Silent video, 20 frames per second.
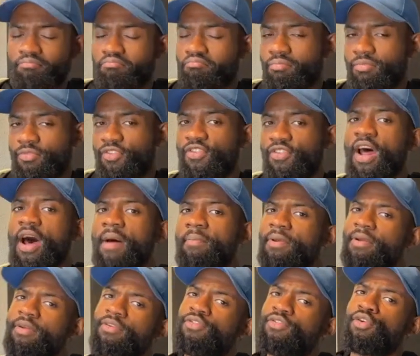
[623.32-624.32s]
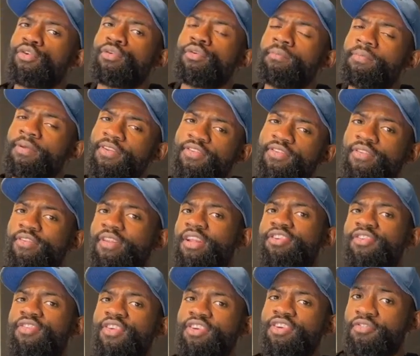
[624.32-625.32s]
stopping certain pieces of
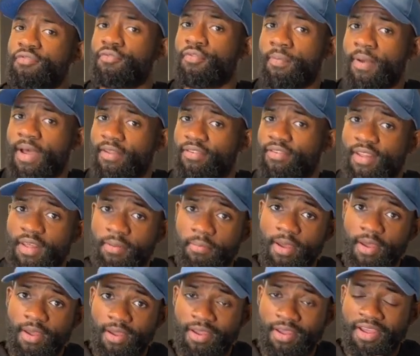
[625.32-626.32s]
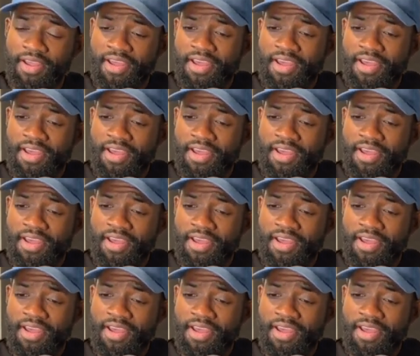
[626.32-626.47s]
legislation from passing that may